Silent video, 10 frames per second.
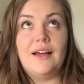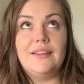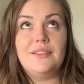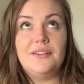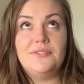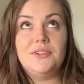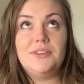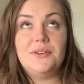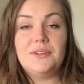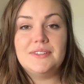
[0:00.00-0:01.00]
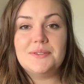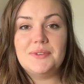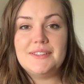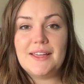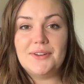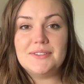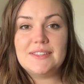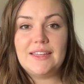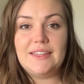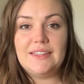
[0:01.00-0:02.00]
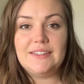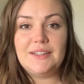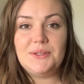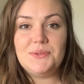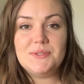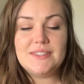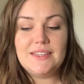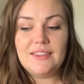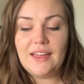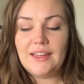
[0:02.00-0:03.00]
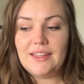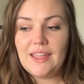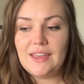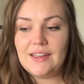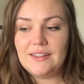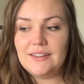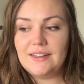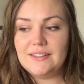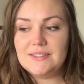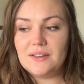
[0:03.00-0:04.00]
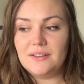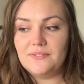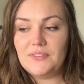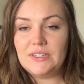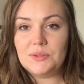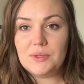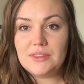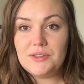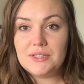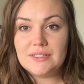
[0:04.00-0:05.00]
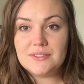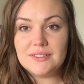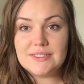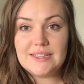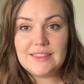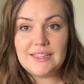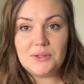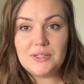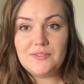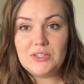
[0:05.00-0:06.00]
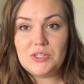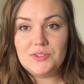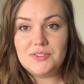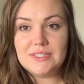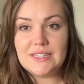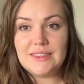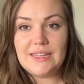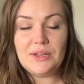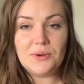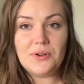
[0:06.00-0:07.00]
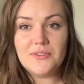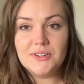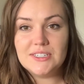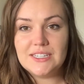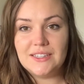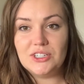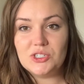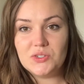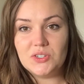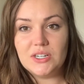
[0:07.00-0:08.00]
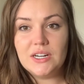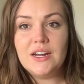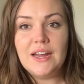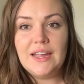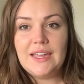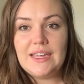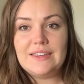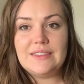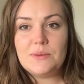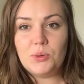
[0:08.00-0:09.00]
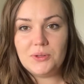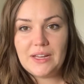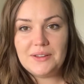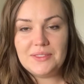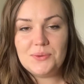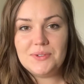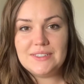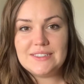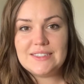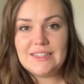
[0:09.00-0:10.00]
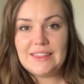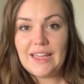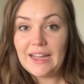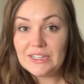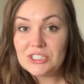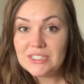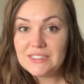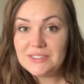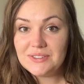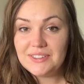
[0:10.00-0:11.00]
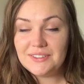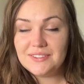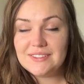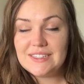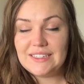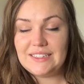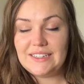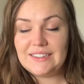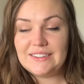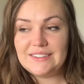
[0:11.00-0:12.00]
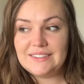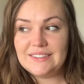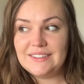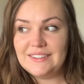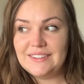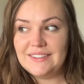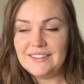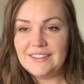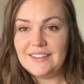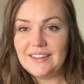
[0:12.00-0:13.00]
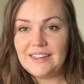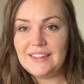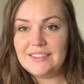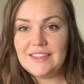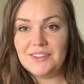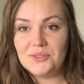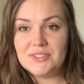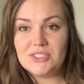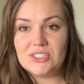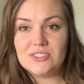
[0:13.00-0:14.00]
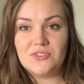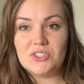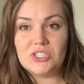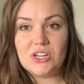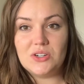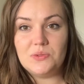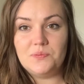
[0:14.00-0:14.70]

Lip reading: I love when you go to somebody's house and you see that and it's filled with utensils that they don't even use, and they go over to their drawer and they pull out the ones that they actually do use, and the other ones are just for show.